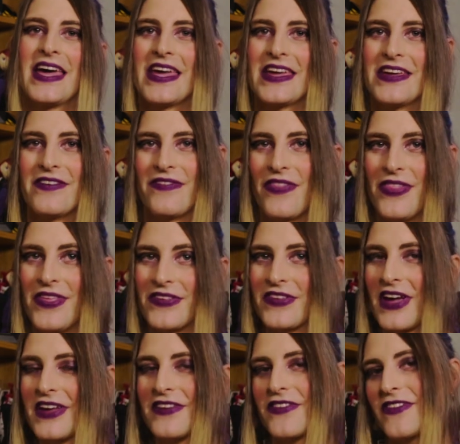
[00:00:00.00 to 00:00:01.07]
If this
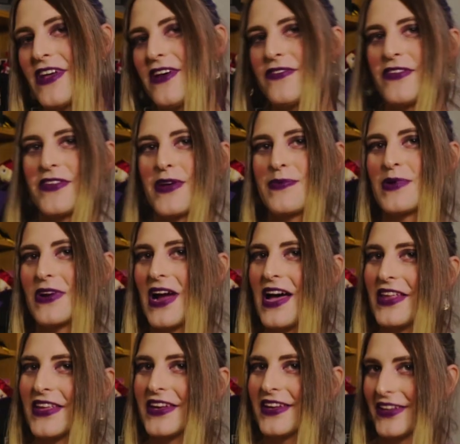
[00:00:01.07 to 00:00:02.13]
kind of stuff is up your
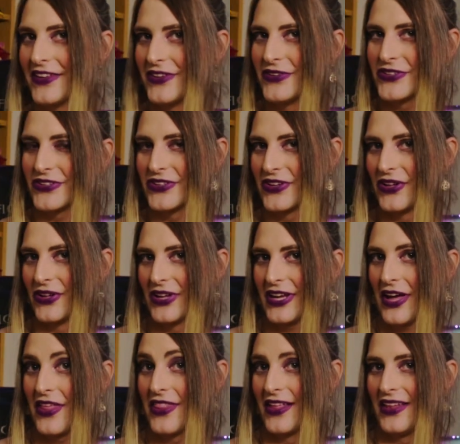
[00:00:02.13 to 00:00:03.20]
alley, you should
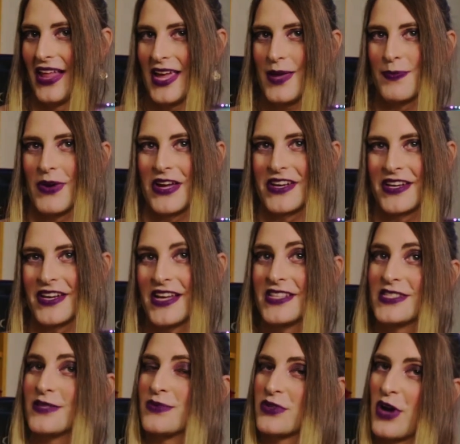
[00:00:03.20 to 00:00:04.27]
click the like button and
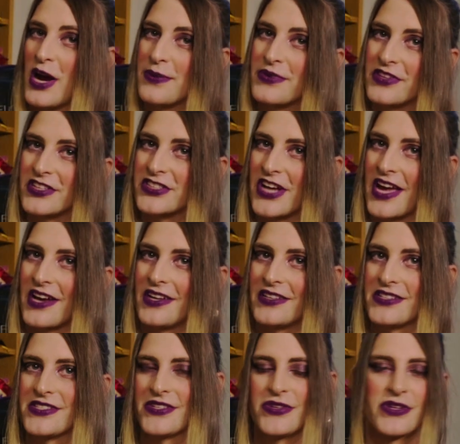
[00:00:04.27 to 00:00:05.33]
subscribe to the channel
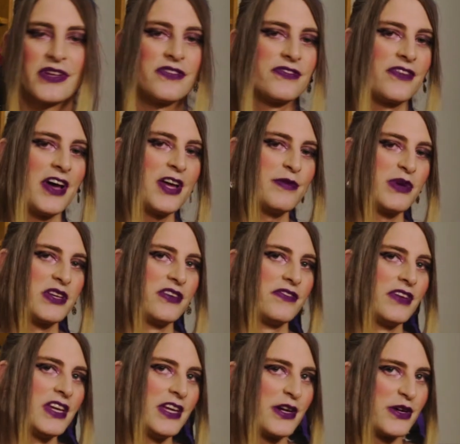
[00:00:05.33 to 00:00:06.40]
so you can find my new
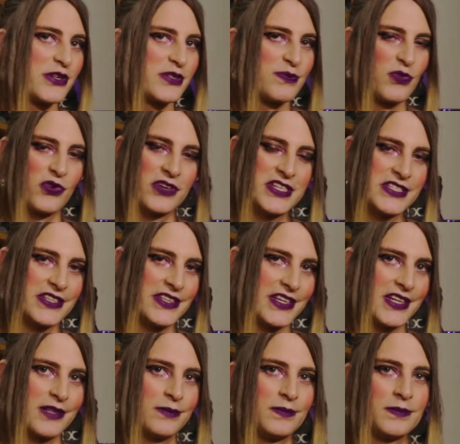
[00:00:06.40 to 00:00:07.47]
videos more easily.